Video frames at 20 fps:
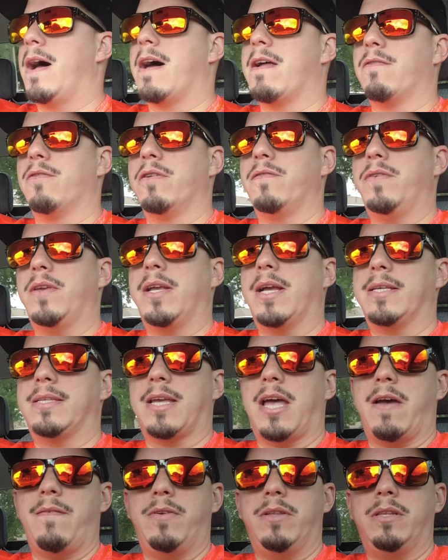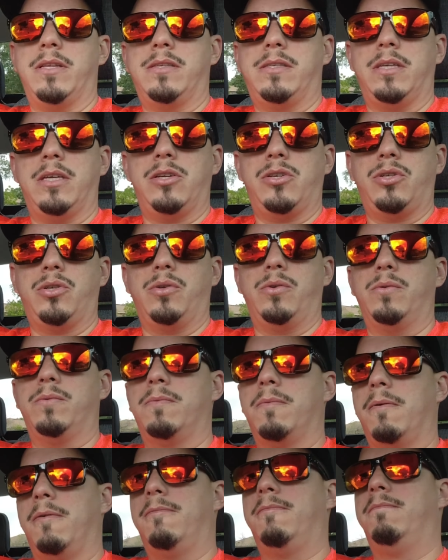I don't know if you guys are having this issue,
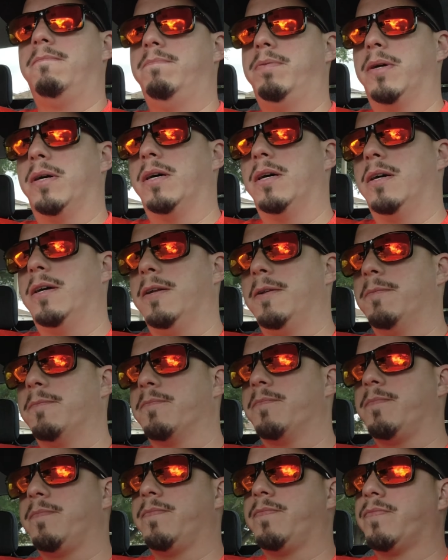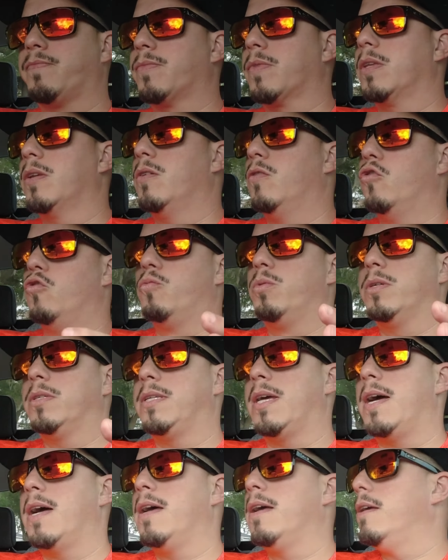but over
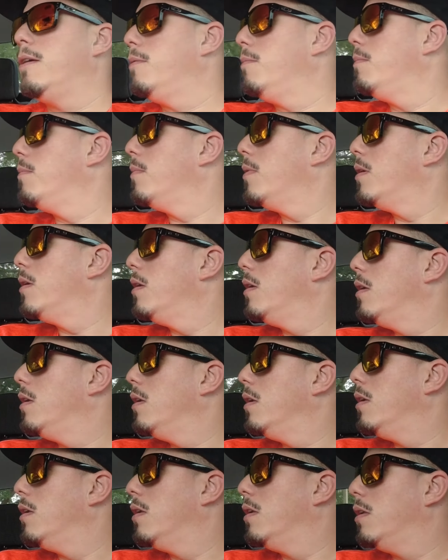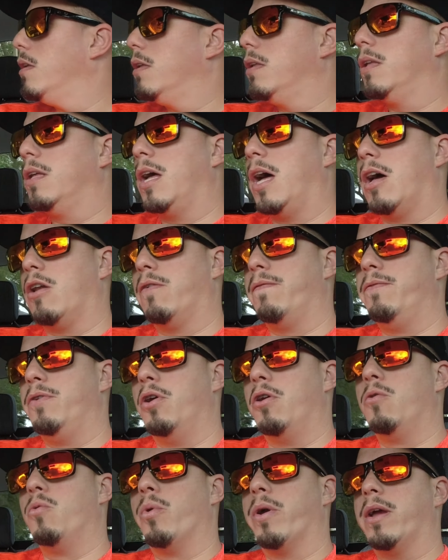time, out of
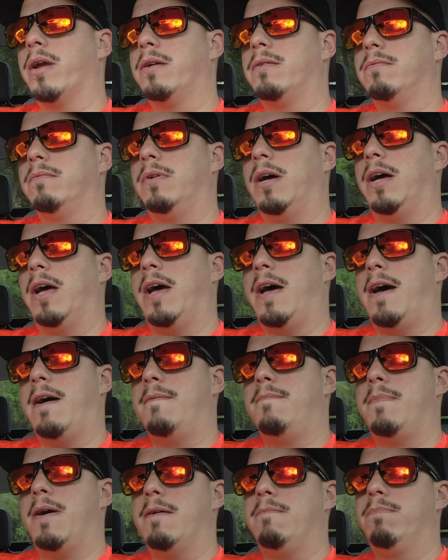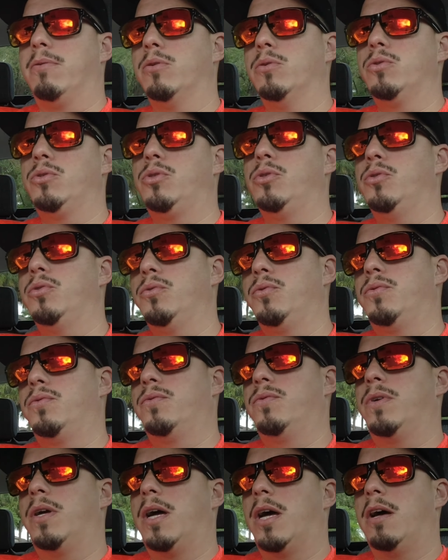nowhere, I have my Bluetooth
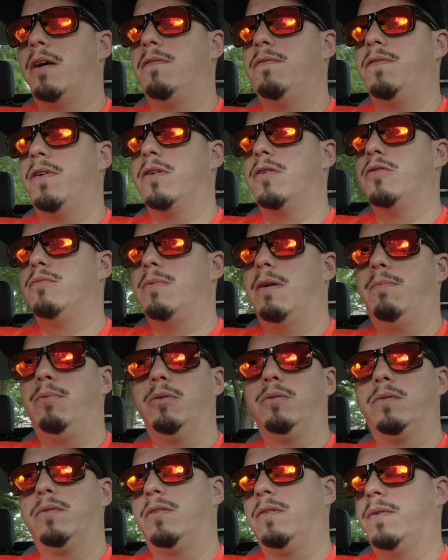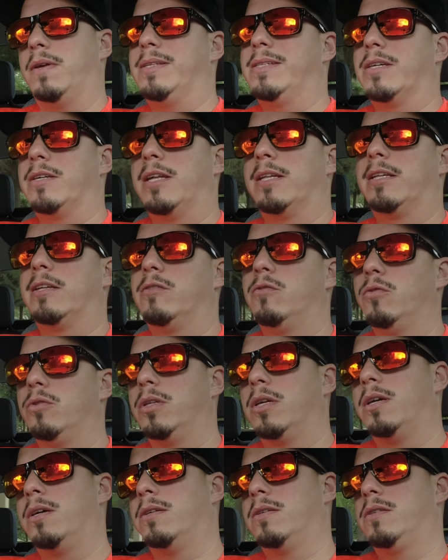uh, phone, my Bluetooth device connected to
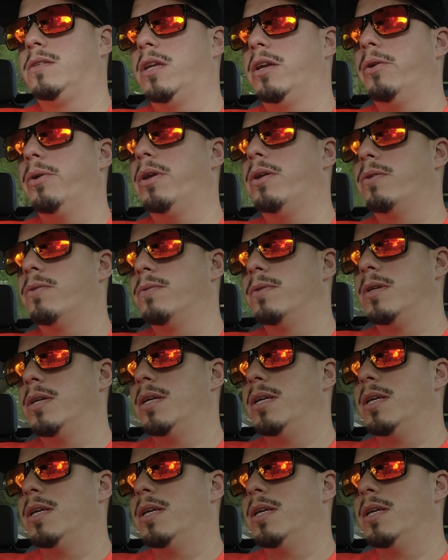the stereo,